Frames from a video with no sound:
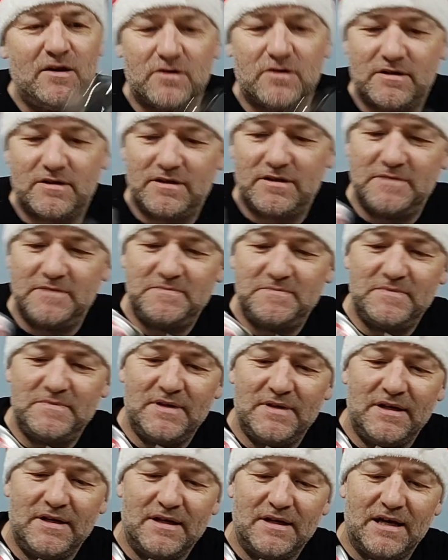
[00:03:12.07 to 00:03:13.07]
a look
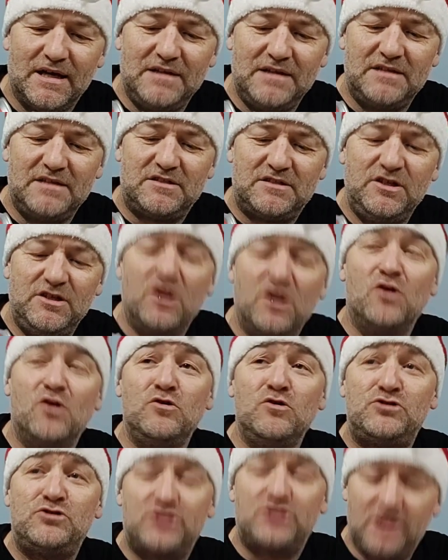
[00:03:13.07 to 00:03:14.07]
in this
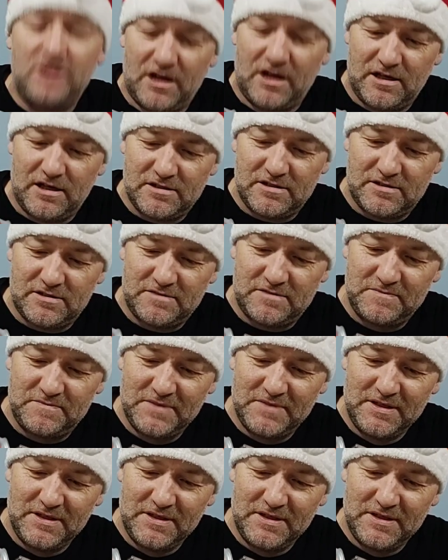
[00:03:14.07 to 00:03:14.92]
huge glass